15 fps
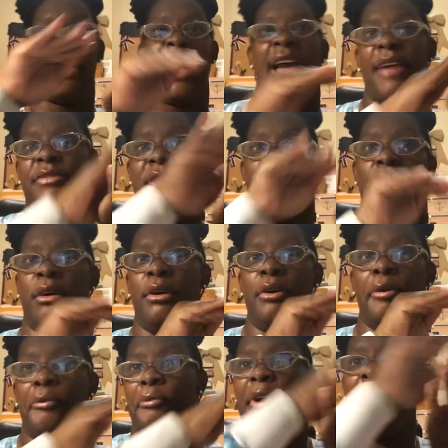people feel like
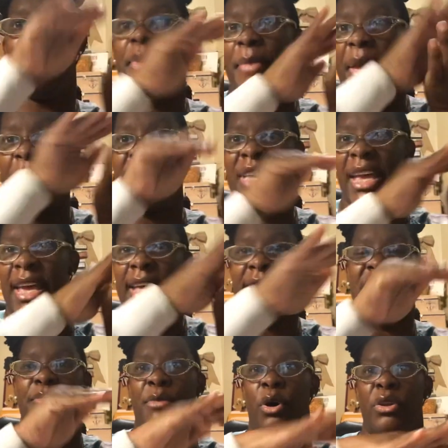they have to
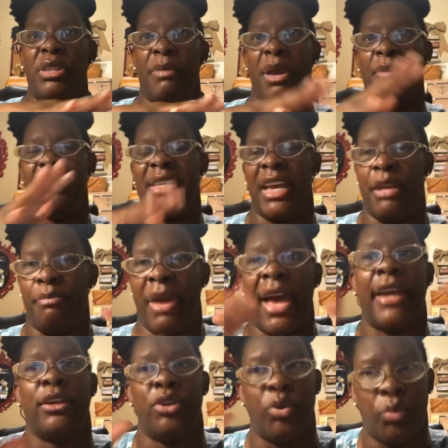rub the baby's head to mold
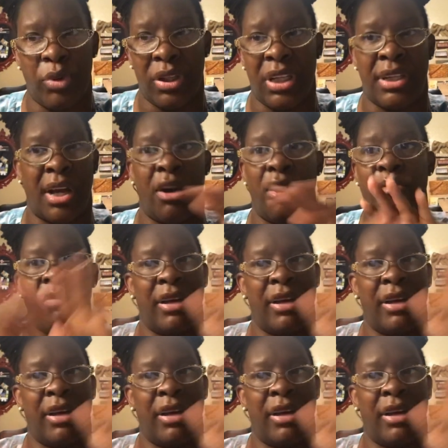the baby's head back.